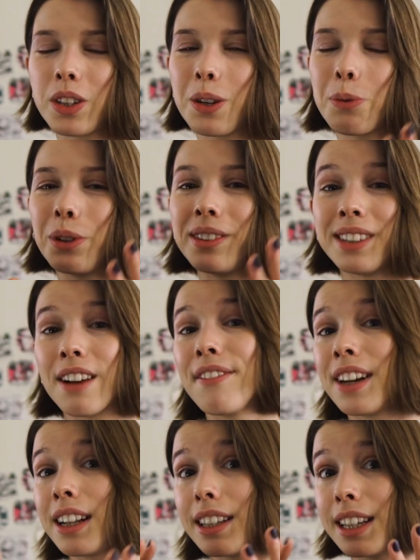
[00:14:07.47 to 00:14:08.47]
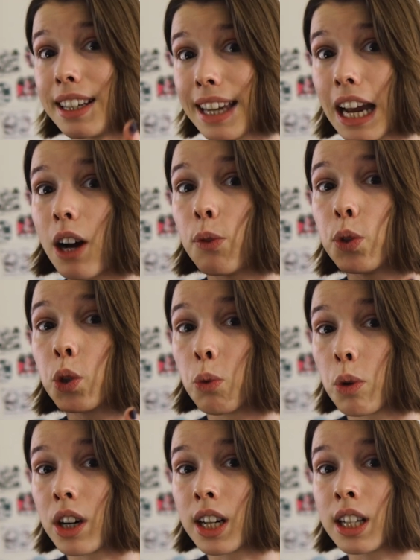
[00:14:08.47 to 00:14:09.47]
you will definitely encounter
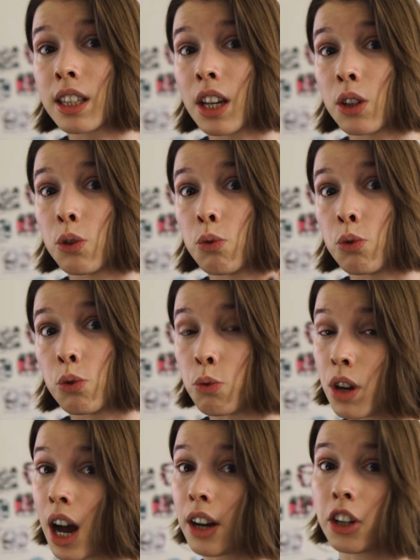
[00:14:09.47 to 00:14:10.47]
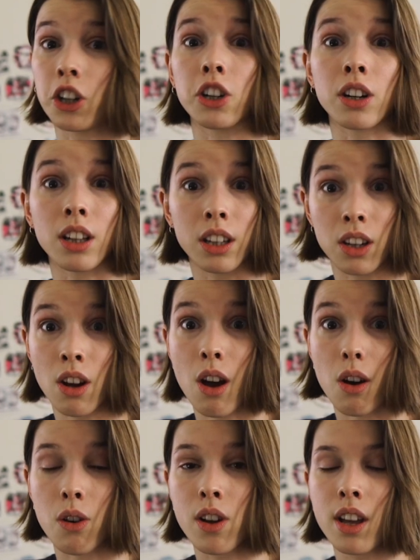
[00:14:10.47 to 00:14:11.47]
words that you do not currently
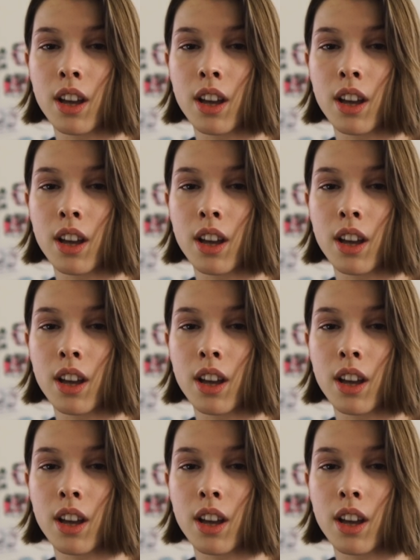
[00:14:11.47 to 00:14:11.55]
know.